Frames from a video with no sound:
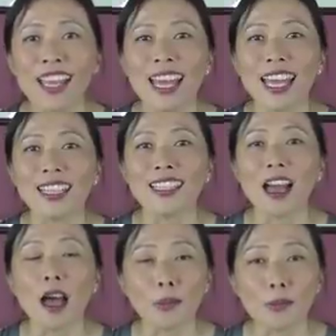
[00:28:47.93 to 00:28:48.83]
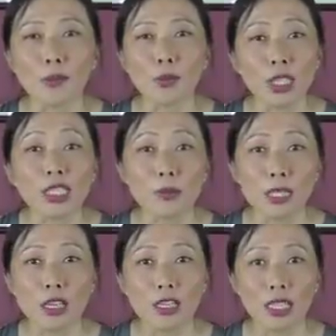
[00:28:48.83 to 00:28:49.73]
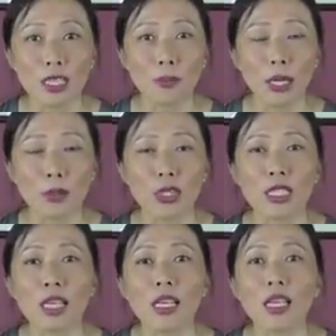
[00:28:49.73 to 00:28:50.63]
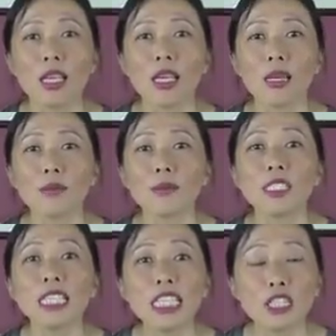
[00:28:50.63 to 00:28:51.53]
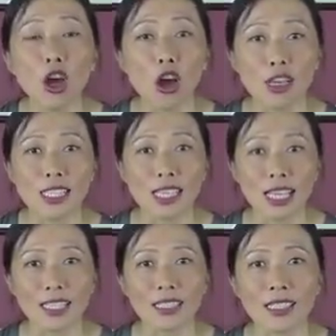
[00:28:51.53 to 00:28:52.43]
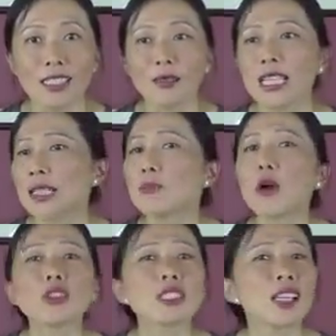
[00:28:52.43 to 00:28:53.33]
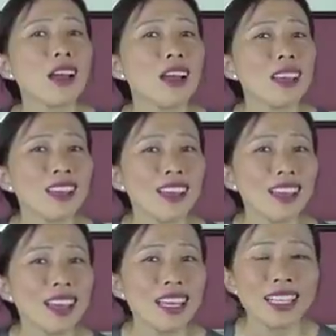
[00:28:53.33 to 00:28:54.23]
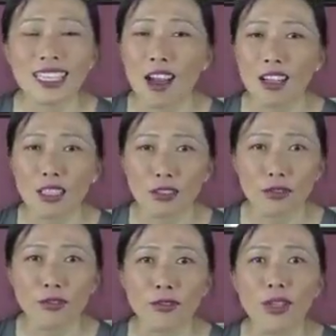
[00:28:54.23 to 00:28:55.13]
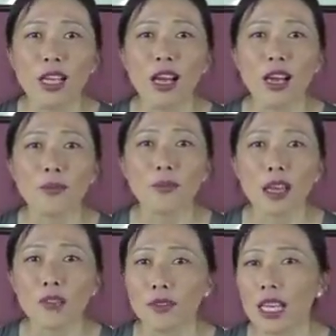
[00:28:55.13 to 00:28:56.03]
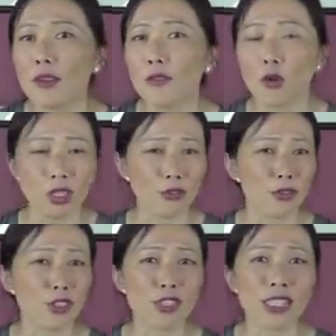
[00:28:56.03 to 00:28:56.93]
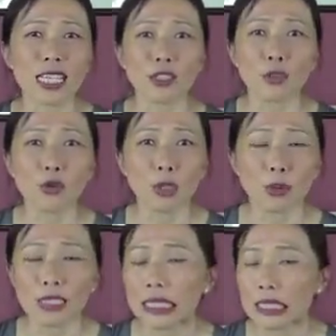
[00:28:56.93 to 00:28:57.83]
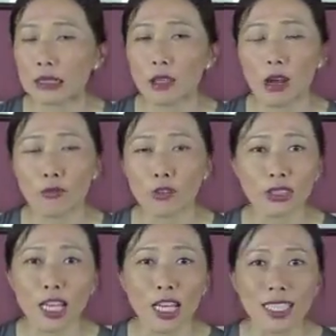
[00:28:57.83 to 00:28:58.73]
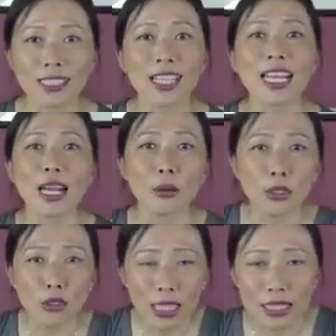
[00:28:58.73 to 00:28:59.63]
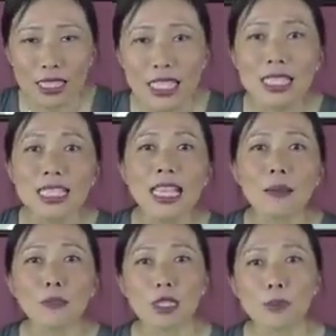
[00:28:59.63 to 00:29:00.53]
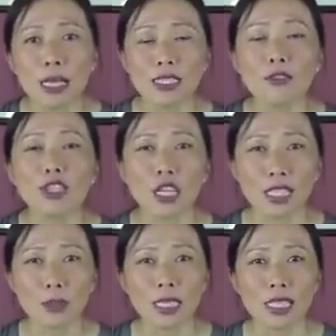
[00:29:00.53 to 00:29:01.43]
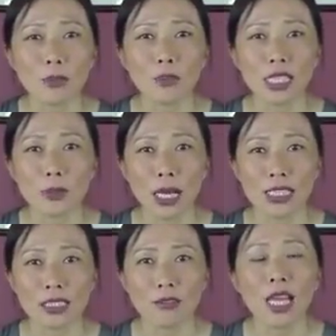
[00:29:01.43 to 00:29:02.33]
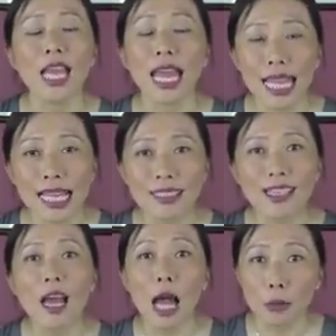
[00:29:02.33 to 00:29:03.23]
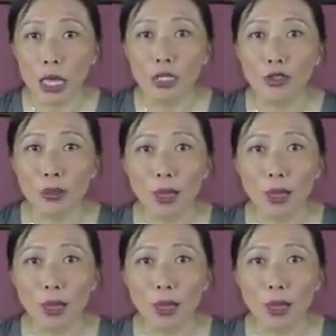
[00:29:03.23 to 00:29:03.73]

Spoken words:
And we're going to be talking about detoxing, like post any kind of IVF, or if you just had a horrible, awful diet. And we'll look at the TCM perspective, Chinese medicine perspective. And I'm not doing it by